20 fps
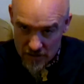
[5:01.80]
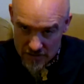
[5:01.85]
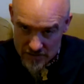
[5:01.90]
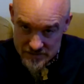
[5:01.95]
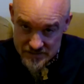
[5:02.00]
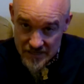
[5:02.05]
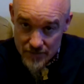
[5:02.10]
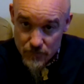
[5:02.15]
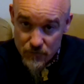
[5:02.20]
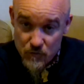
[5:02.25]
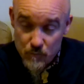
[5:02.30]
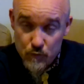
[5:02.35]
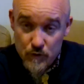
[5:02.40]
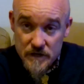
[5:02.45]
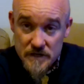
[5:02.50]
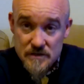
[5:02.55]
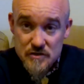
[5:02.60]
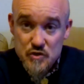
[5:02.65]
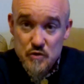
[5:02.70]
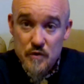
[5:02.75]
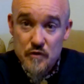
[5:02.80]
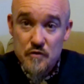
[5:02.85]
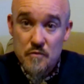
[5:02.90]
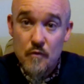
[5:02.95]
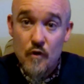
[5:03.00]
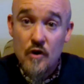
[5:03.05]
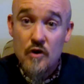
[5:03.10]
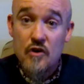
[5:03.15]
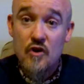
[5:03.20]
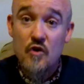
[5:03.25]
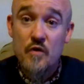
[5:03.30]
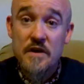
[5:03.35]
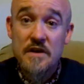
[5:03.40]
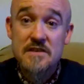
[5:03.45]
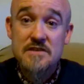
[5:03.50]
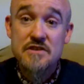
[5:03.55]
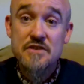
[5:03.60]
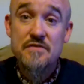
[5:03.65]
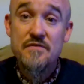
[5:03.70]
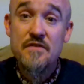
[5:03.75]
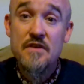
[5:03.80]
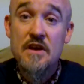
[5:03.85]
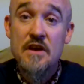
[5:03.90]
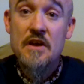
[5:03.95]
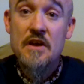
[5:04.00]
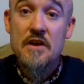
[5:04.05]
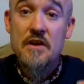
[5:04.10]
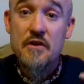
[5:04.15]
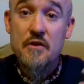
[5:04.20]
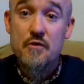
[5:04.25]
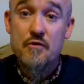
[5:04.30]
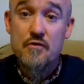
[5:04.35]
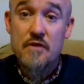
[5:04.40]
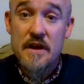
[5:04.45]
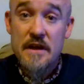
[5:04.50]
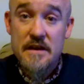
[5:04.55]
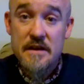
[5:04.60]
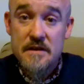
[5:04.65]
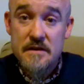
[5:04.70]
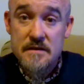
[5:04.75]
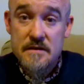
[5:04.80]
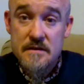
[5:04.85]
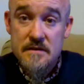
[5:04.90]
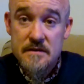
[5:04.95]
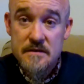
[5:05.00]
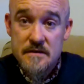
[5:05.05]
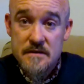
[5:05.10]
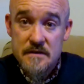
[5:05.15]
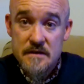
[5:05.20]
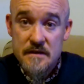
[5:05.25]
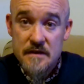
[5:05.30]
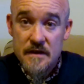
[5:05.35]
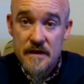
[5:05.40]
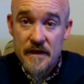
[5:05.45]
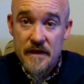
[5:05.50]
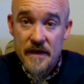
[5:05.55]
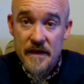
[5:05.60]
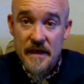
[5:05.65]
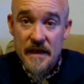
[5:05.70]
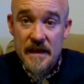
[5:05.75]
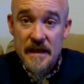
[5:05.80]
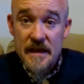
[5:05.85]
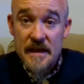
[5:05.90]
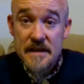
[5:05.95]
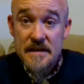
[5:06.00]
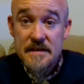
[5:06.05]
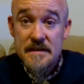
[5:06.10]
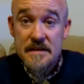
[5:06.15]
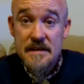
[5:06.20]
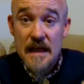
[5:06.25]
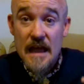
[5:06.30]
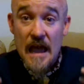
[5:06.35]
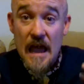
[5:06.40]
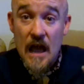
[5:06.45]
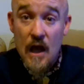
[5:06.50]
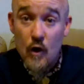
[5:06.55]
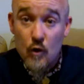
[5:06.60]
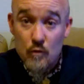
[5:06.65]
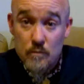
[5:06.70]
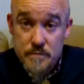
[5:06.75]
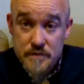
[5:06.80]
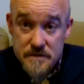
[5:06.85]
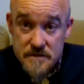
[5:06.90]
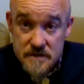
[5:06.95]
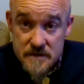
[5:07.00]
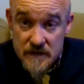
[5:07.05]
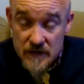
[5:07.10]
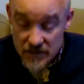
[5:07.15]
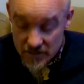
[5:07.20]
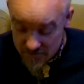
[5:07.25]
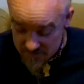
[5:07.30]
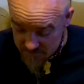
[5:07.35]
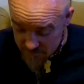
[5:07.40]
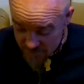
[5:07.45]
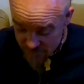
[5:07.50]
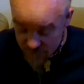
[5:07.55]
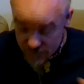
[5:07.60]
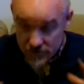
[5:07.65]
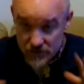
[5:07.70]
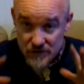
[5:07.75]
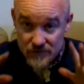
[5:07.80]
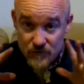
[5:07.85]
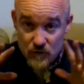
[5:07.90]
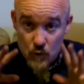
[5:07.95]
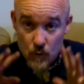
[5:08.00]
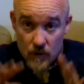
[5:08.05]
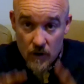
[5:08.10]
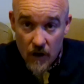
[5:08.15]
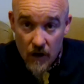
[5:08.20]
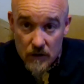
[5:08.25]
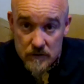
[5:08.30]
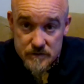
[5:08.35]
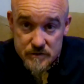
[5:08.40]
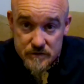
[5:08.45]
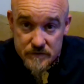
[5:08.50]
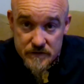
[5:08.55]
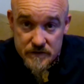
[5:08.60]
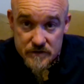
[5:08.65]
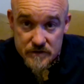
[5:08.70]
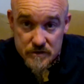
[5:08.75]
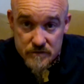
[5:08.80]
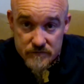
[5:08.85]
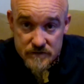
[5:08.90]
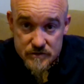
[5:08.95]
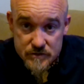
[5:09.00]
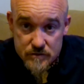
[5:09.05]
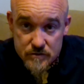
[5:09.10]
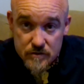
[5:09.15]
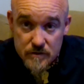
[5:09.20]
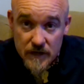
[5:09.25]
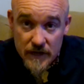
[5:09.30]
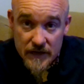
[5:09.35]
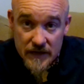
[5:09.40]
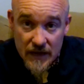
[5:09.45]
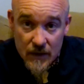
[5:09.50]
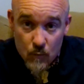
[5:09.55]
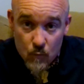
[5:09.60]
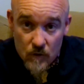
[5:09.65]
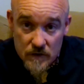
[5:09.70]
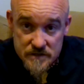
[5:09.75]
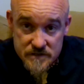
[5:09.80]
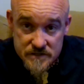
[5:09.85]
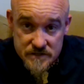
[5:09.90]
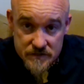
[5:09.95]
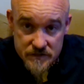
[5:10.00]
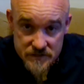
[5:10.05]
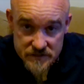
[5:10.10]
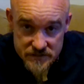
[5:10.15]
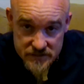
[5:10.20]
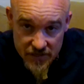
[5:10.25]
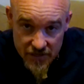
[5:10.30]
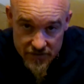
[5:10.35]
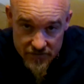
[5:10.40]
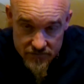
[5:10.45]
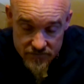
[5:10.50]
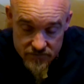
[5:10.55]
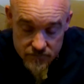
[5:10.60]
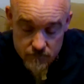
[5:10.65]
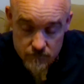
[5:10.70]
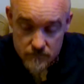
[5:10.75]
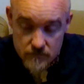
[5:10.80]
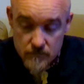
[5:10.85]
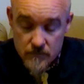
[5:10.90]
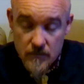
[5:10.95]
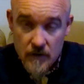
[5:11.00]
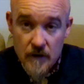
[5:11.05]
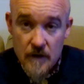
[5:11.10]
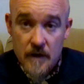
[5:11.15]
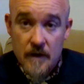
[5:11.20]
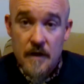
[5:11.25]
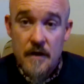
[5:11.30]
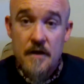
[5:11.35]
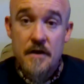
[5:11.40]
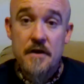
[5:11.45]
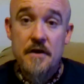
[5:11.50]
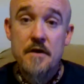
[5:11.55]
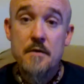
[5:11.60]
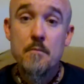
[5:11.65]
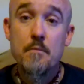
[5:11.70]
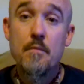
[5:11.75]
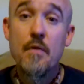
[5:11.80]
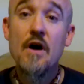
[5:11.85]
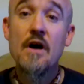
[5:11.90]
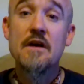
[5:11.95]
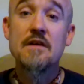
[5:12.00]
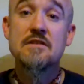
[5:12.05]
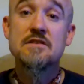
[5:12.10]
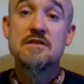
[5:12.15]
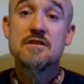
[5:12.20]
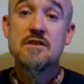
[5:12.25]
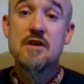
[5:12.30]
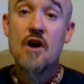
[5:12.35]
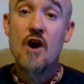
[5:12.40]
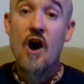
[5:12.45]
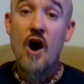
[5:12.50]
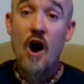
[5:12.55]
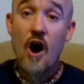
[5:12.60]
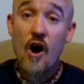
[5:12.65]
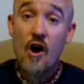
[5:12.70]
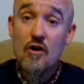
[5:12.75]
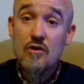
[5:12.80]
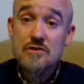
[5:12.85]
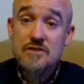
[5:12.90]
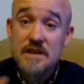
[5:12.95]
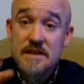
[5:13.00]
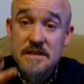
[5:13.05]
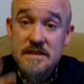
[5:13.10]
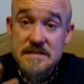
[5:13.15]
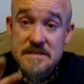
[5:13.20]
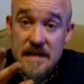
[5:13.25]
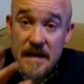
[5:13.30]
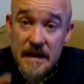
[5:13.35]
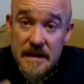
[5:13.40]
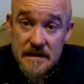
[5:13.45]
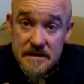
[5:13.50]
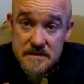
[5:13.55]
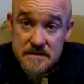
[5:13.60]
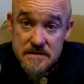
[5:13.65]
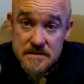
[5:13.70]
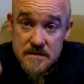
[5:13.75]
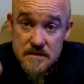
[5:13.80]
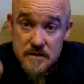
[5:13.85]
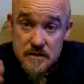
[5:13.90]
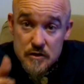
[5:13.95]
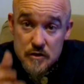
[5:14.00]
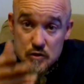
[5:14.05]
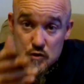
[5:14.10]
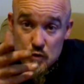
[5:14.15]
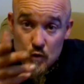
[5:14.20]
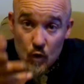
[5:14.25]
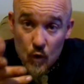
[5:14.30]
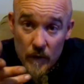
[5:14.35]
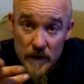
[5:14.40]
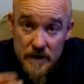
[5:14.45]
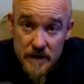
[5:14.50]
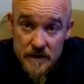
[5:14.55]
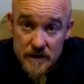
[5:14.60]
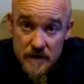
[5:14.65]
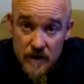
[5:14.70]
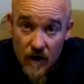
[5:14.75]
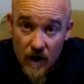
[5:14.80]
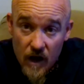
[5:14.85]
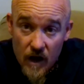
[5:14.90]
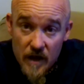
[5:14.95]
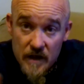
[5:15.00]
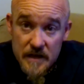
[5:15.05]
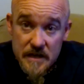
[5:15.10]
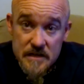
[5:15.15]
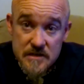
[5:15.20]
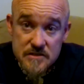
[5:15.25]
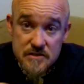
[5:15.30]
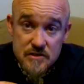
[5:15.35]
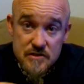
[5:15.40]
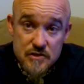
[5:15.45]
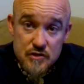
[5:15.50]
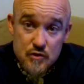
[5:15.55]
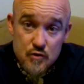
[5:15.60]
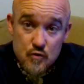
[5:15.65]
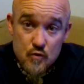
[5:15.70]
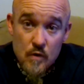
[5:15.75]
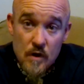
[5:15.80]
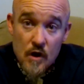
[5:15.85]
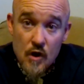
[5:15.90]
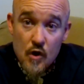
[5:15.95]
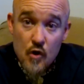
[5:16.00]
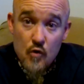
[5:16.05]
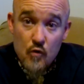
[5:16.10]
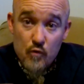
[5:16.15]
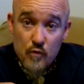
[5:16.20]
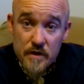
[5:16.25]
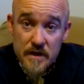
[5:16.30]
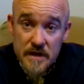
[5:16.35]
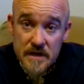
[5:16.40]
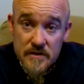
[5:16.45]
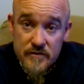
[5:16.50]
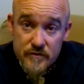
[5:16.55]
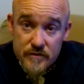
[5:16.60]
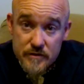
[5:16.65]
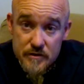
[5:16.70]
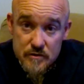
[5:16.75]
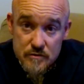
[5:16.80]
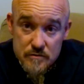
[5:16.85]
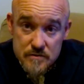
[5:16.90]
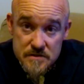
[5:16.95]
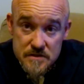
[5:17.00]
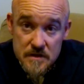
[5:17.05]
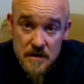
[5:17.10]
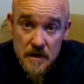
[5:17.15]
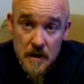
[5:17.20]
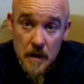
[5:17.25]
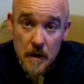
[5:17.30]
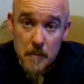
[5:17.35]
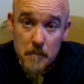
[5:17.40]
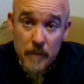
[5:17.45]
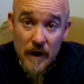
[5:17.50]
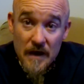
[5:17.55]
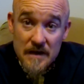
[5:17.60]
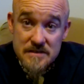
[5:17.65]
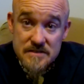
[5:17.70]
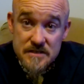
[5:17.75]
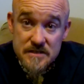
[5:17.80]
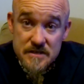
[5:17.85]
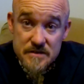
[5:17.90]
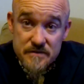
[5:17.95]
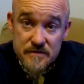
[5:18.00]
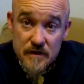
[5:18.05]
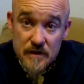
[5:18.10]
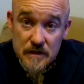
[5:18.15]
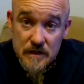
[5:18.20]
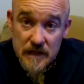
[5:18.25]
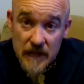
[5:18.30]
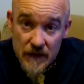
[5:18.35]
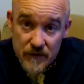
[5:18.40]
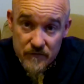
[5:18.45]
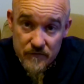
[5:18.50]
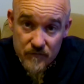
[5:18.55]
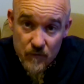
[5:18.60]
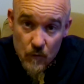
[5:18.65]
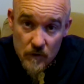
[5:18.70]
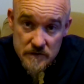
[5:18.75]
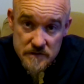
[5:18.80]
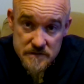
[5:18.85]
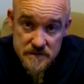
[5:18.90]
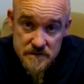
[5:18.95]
steps you put into it, the more cohesive you create it, it helps. Especially if you were altering the original like I was in this case. But all that it takes to awaken the Ka is to reintroduce positive life force.